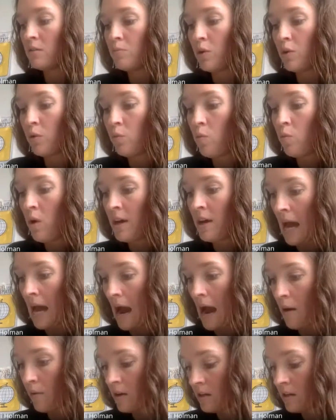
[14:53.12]
per 1
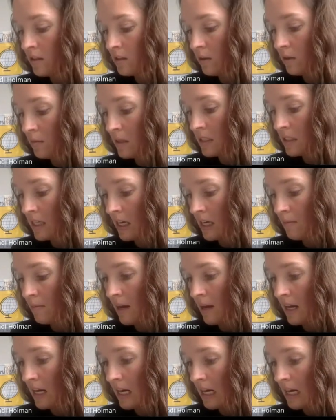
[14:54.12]
hour, so I'm going to take
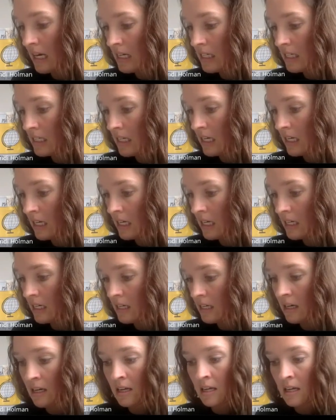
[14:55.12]
my
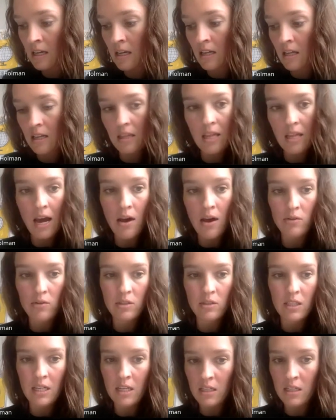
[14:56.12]

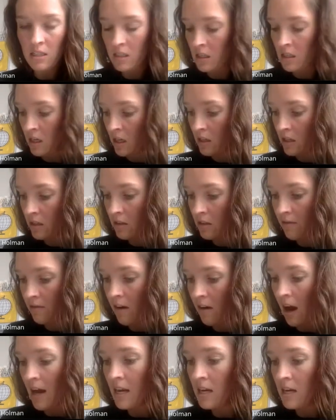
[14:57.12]
18,000
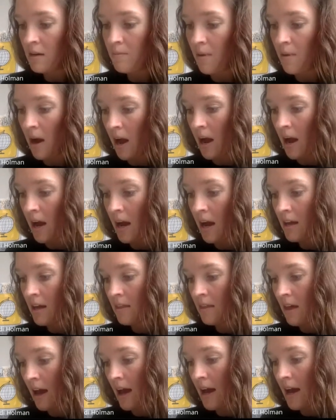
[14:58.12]
divided
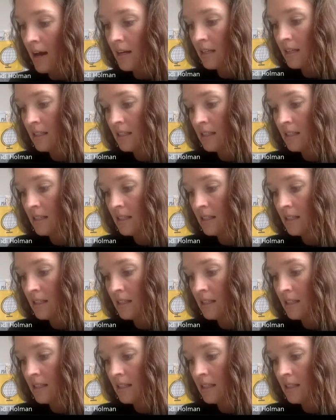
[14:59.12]
by that